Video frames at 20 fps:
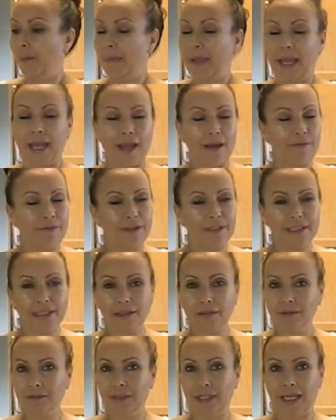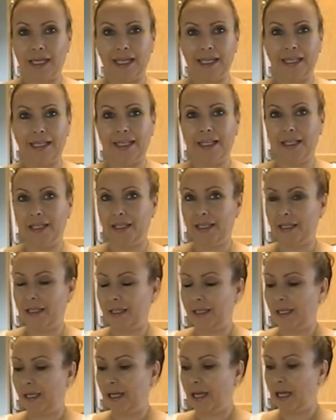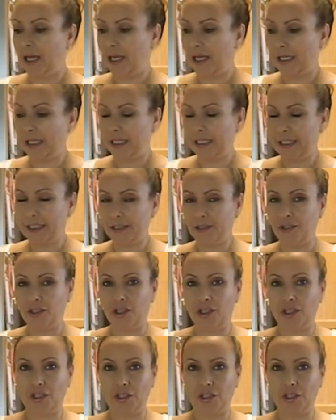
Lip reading: every single night, is